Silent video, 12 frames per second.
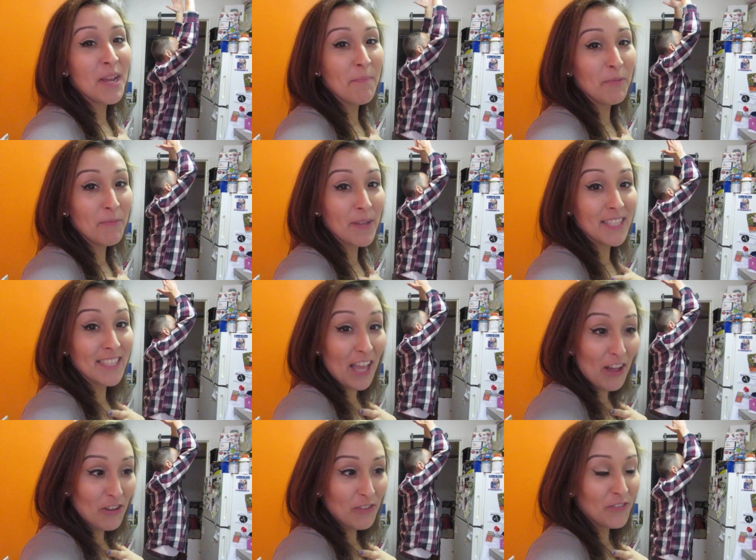JetBlue
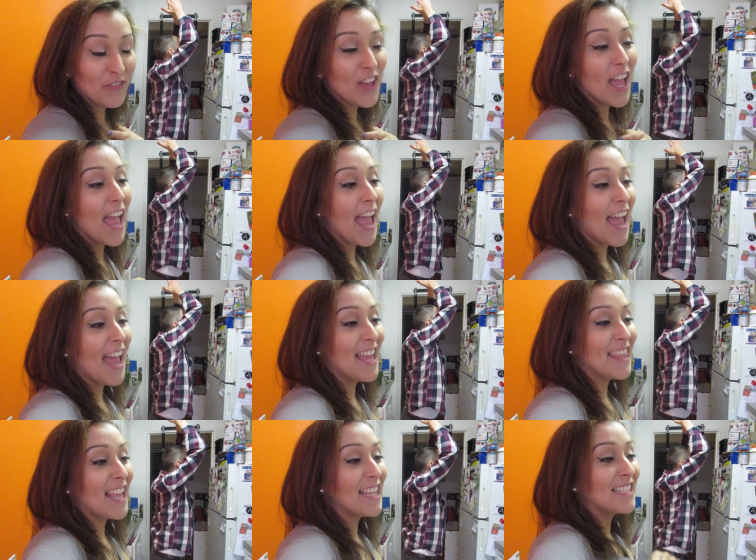myself,
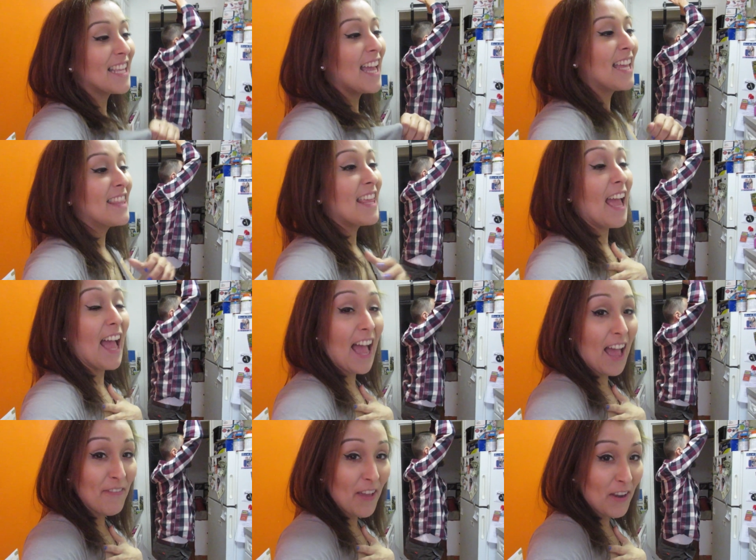and they said they
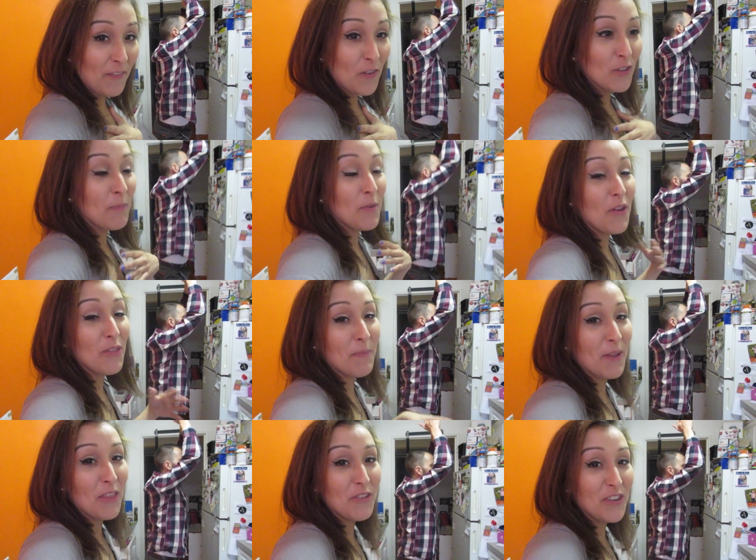have headphones, but you have to
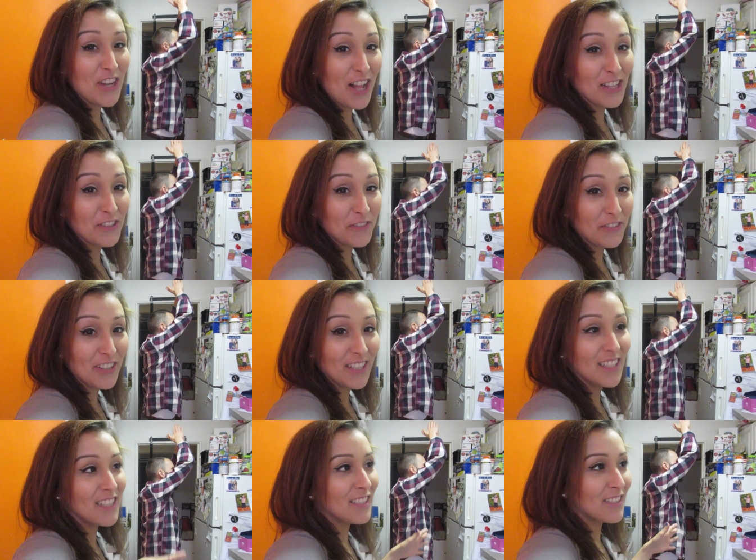pay three dollars for
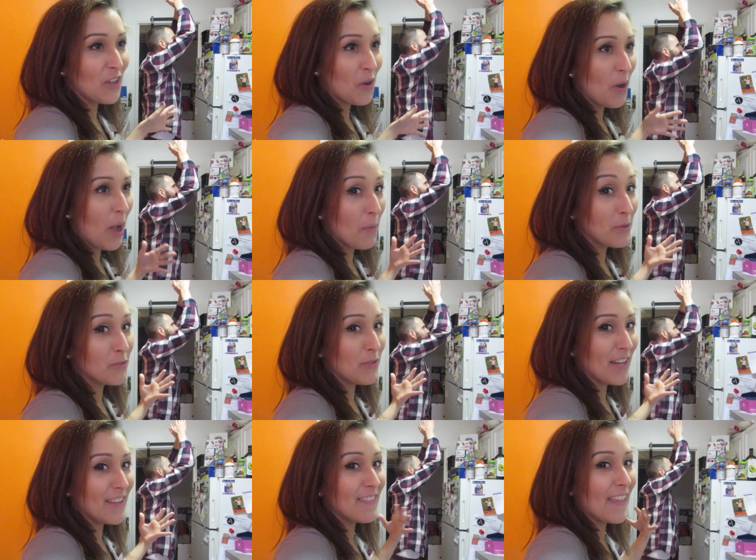it. So I was
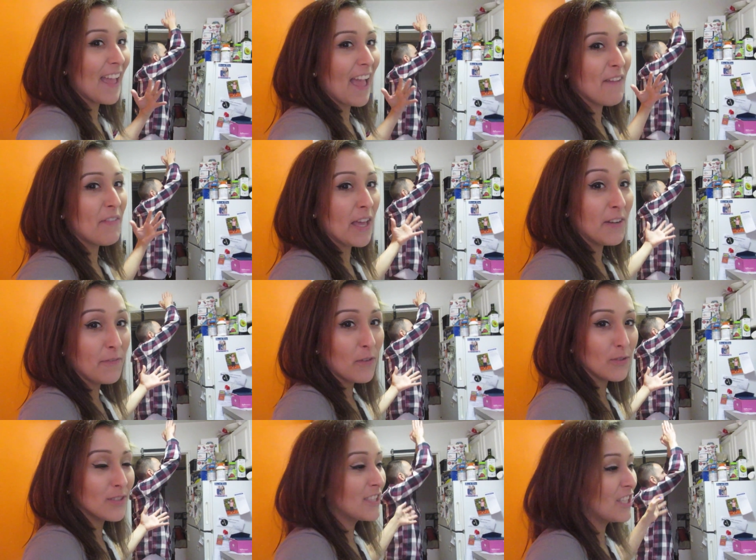right. They have
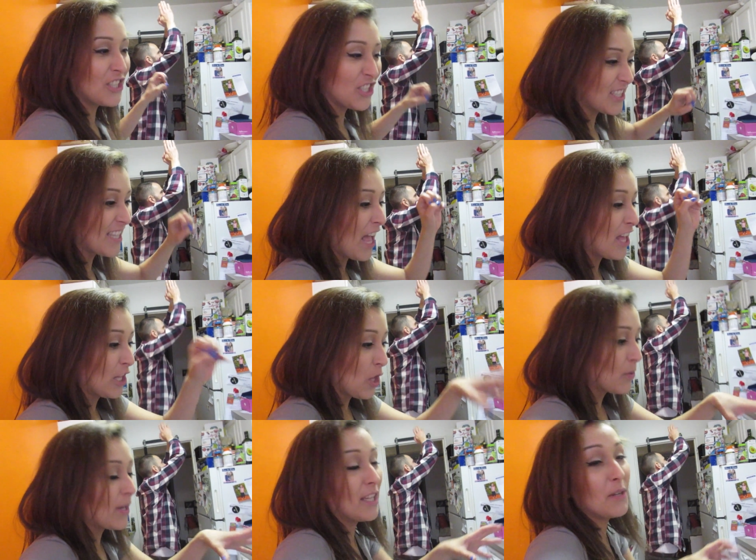headphones. They're just not
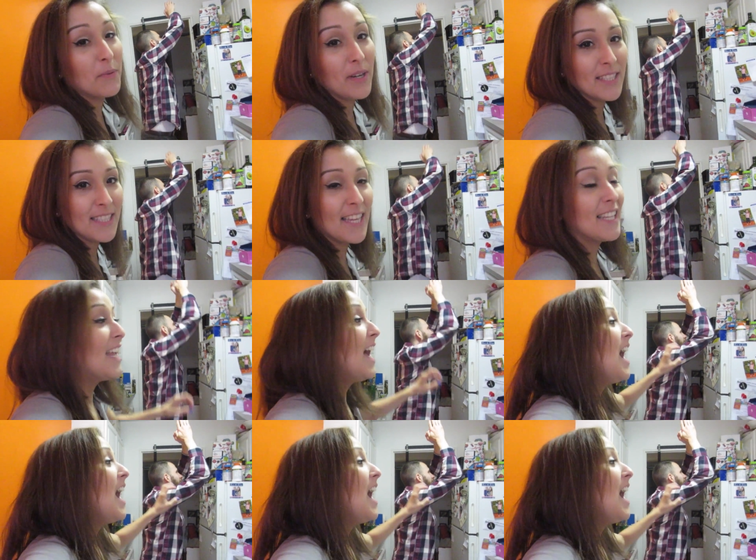located where I said.